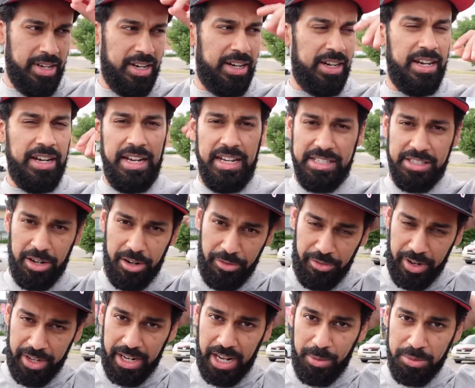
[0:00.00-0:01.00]
As our
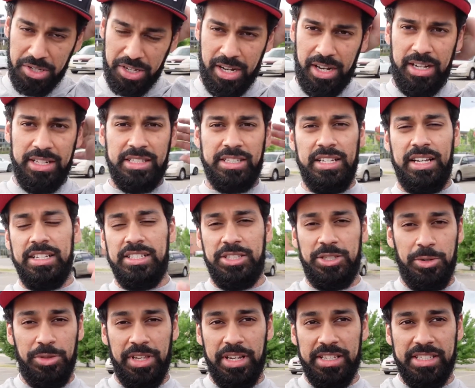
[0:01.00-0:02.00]
friend Hamza Khan says,
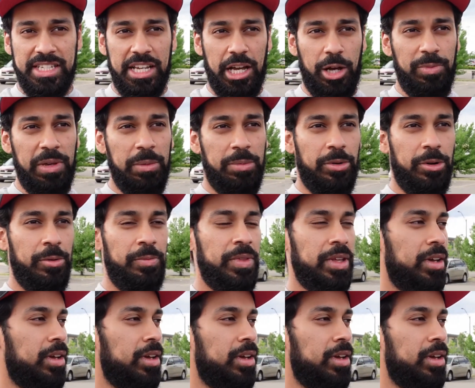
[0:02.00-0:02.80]
do things to tell people.